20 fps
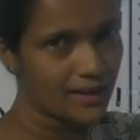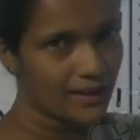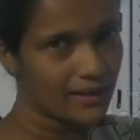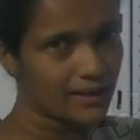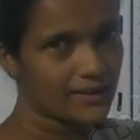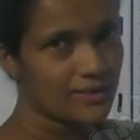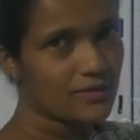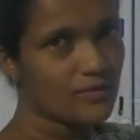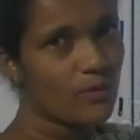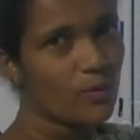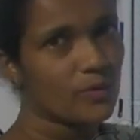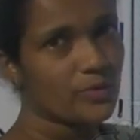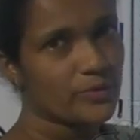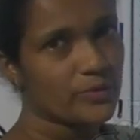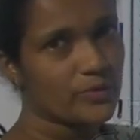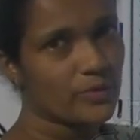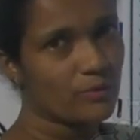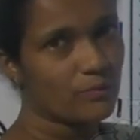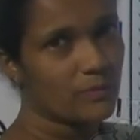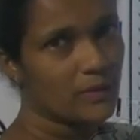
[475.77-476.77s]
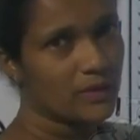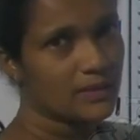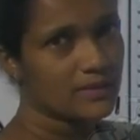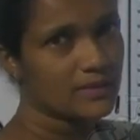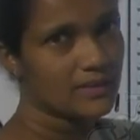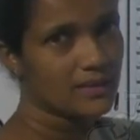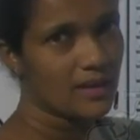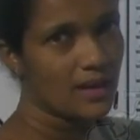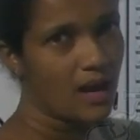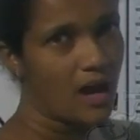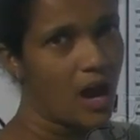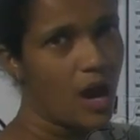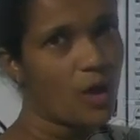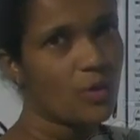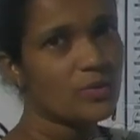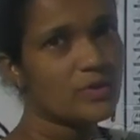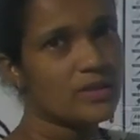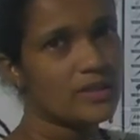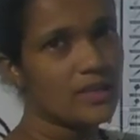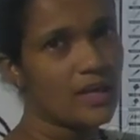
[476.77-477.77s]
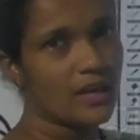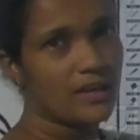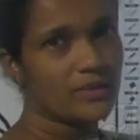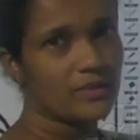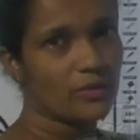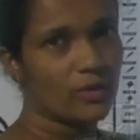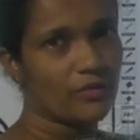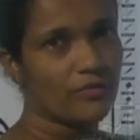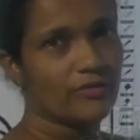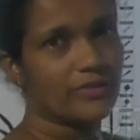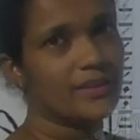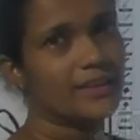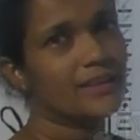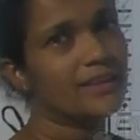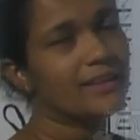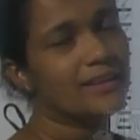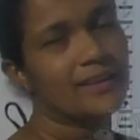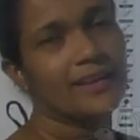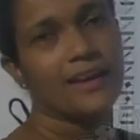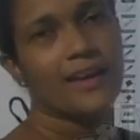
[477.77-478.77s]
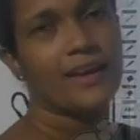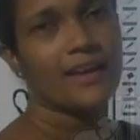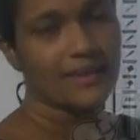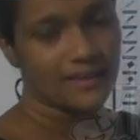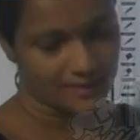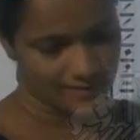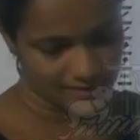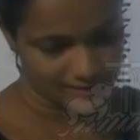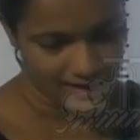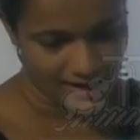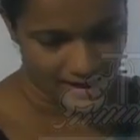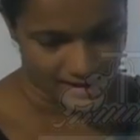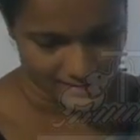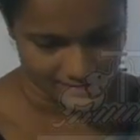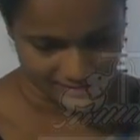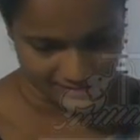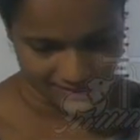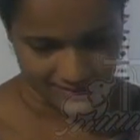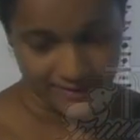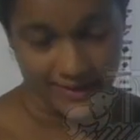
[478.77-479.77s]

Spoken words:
as water droplets outside of the glass.